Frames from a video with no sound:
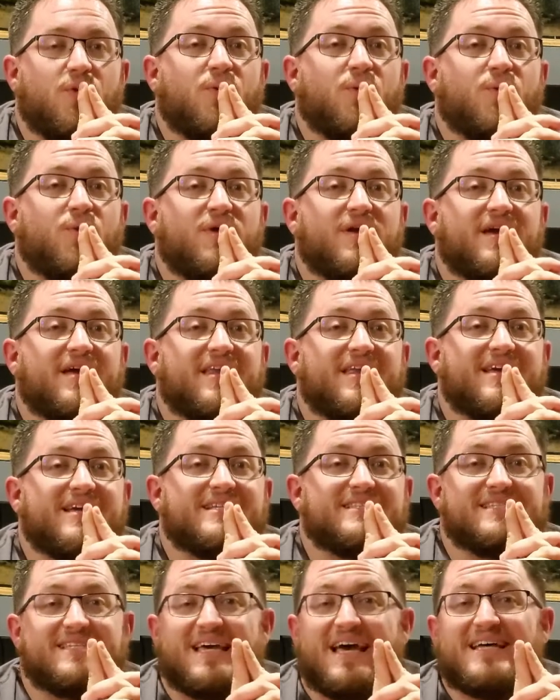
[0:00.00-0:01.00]
We're getting
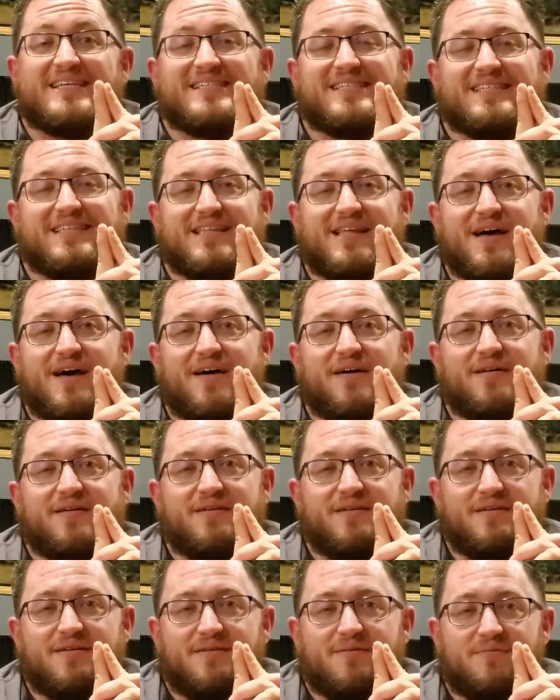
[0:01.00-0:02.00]
a Tesla
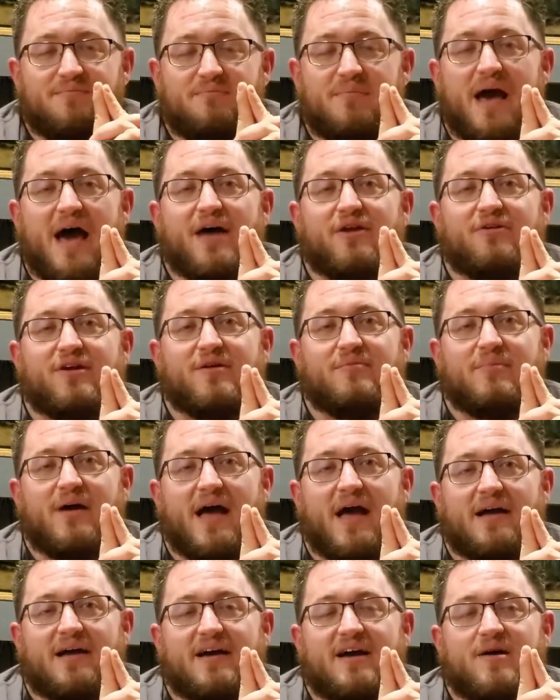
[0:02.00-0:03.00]
battery
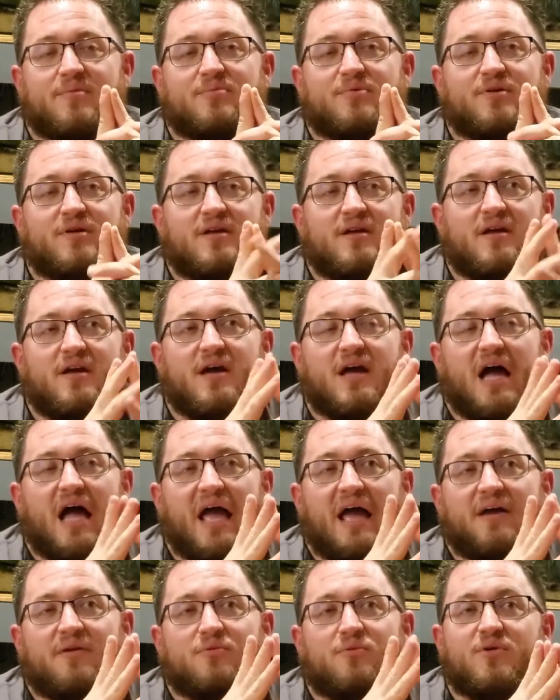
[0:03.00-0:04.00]
backup,
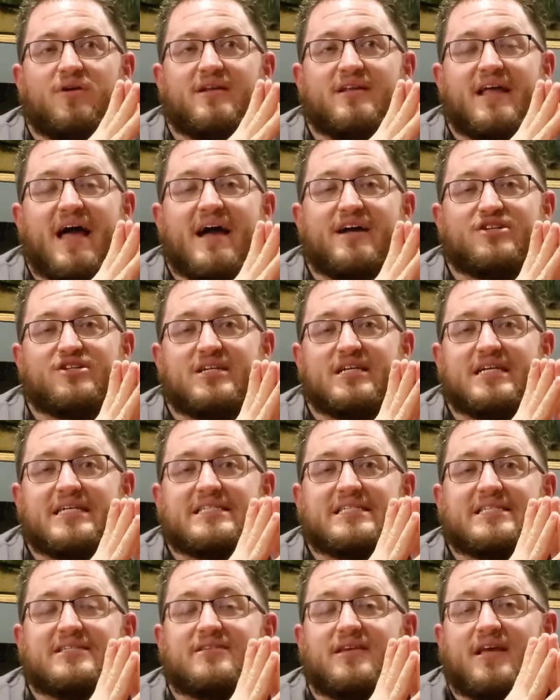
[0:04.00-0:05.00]
and what it actually
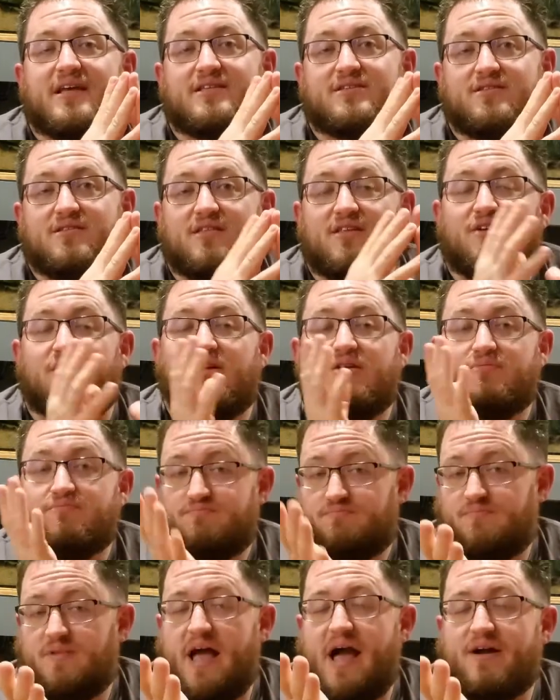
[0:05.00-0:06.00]
is their
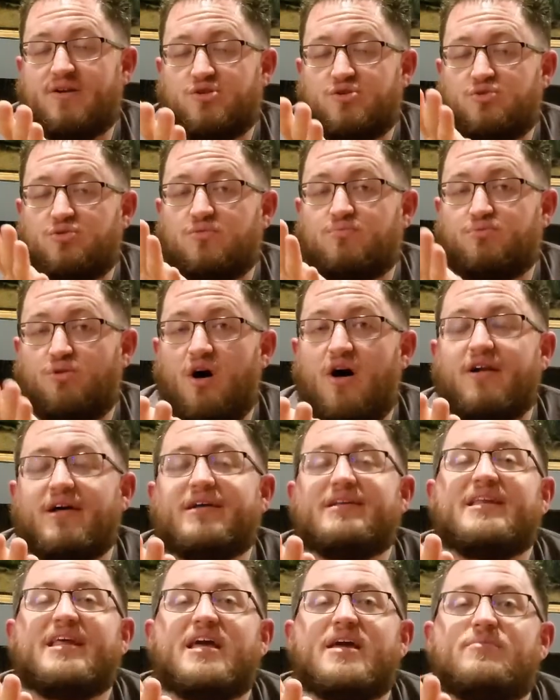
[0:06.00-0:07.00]
actual
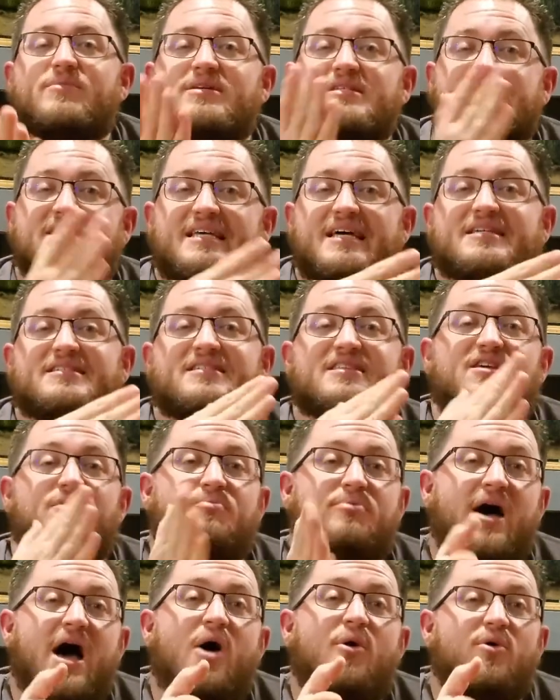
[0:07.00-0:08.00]
product name is Tesla
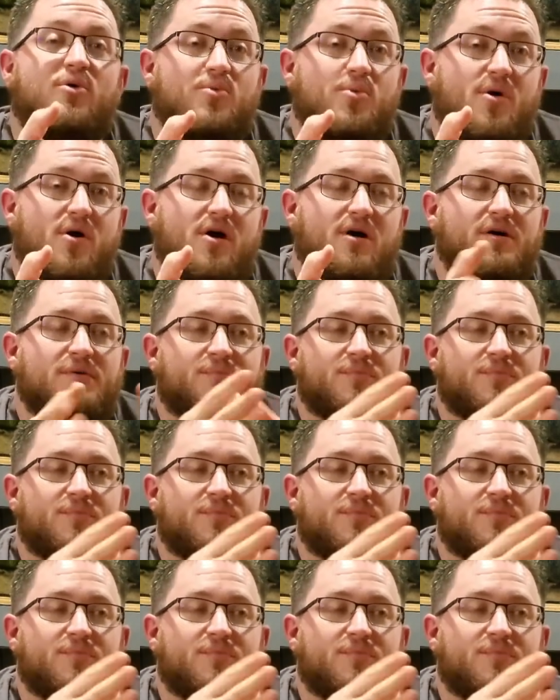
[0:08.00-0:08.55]
Powerwall.